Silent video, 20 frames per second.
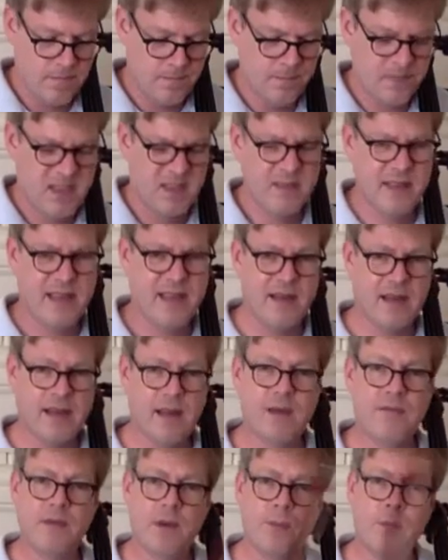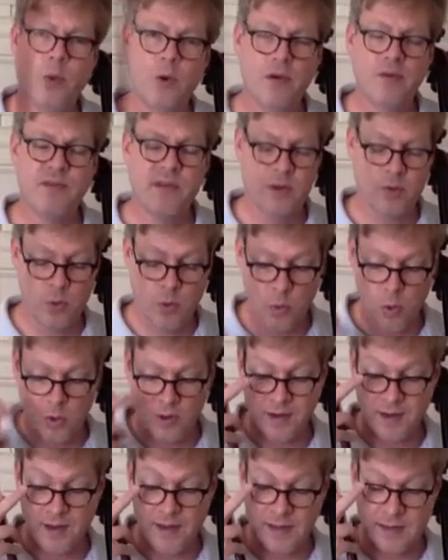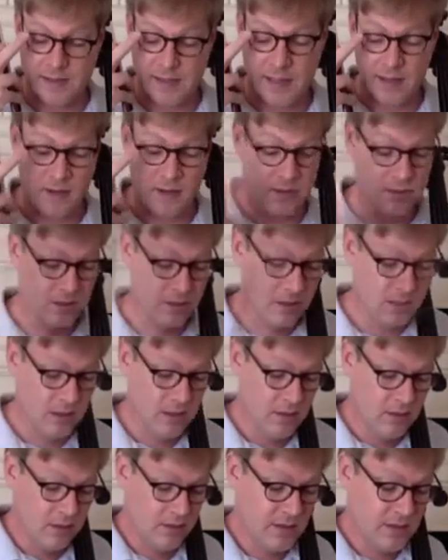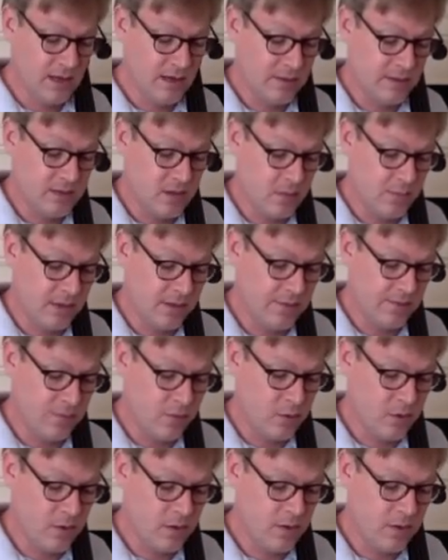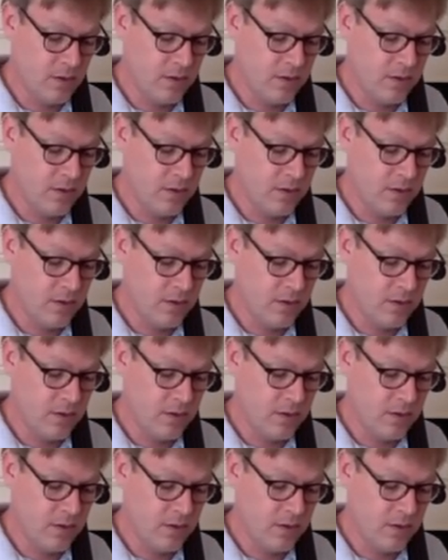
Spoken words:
I'm getting kind of a more of a horn-like sound than I was hoping for.